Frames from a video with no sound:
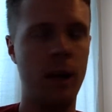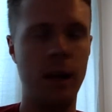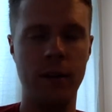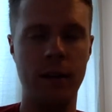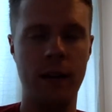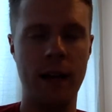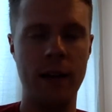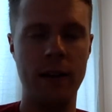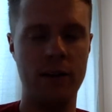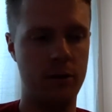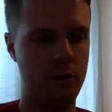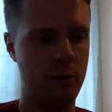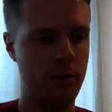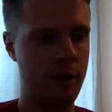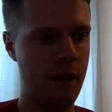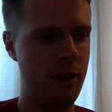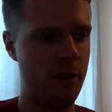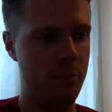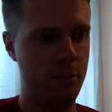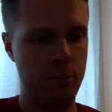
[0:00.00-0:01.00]
let's
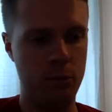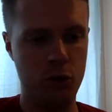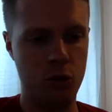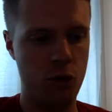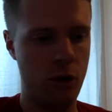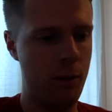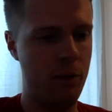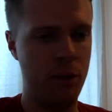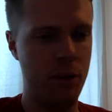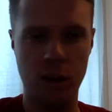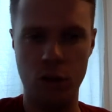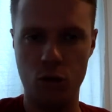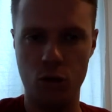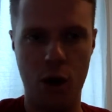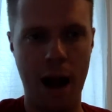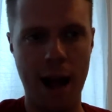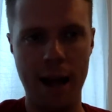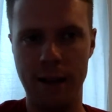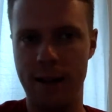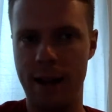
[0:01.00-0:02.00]
strip things
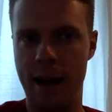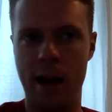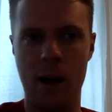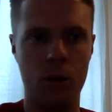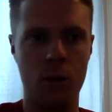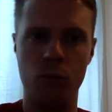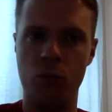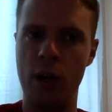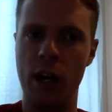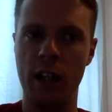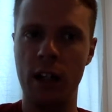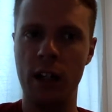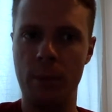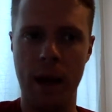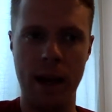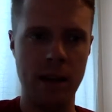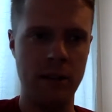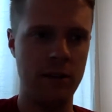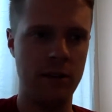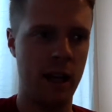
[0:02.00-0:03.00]
right down, really
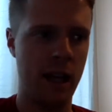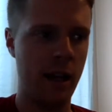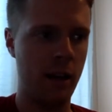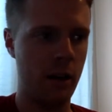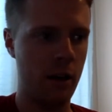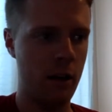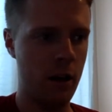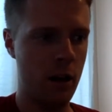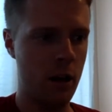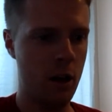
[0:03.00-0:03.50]
basic.